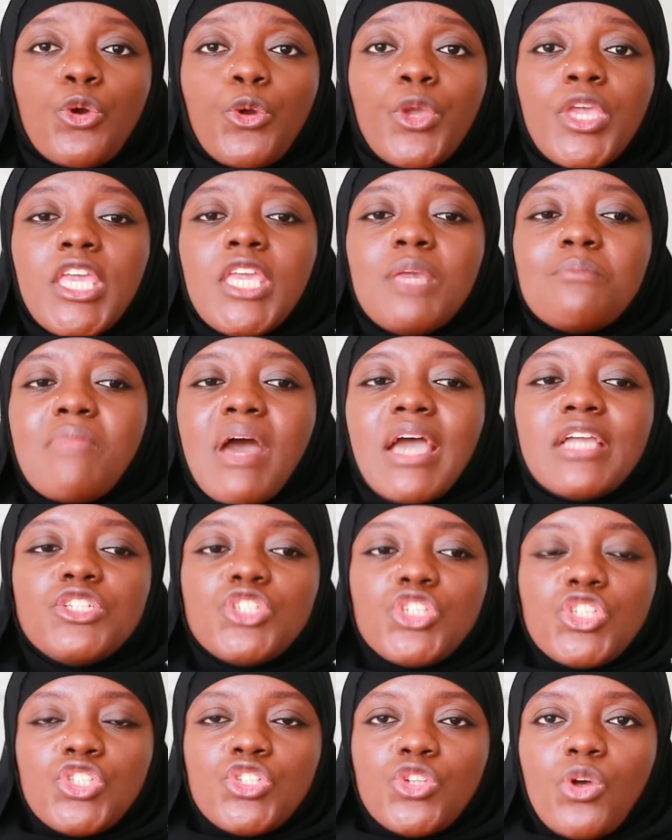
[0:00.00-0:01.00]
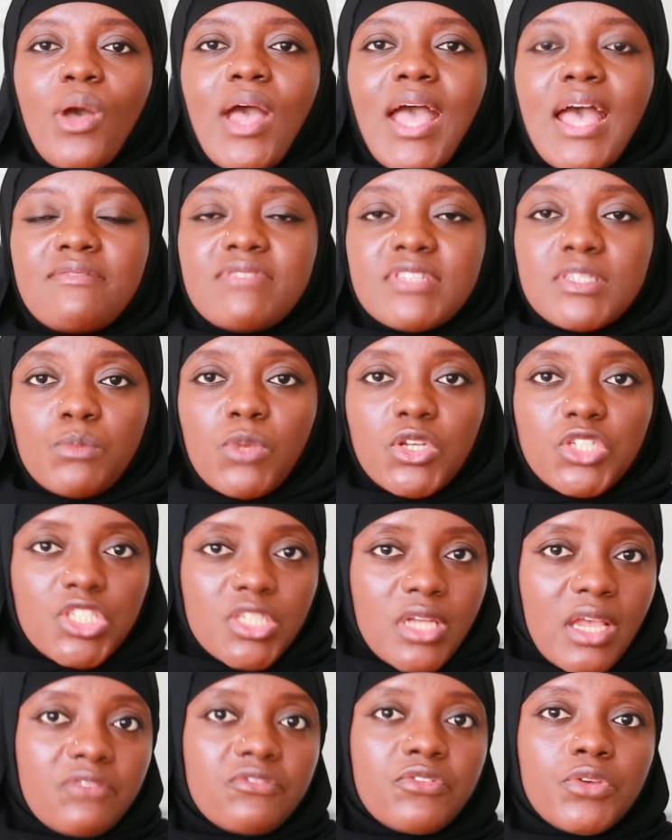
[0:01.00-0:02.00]
So he might just not have as
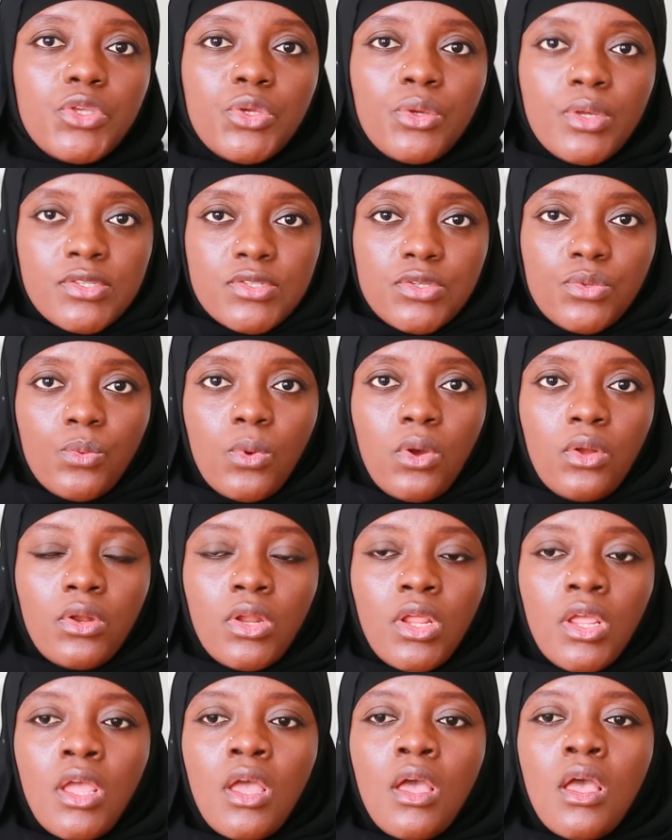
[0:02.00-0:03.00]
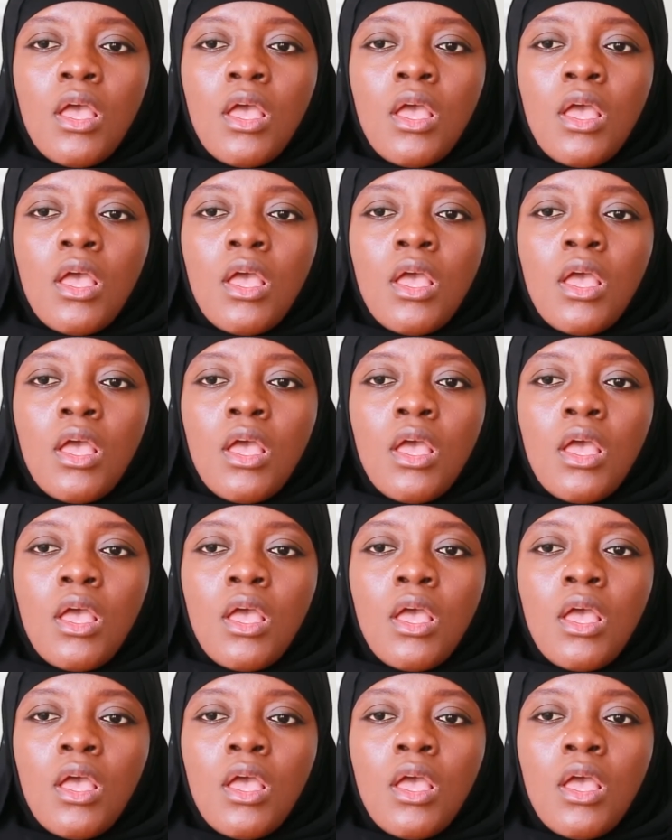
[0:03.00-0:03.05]
much time for you as you want.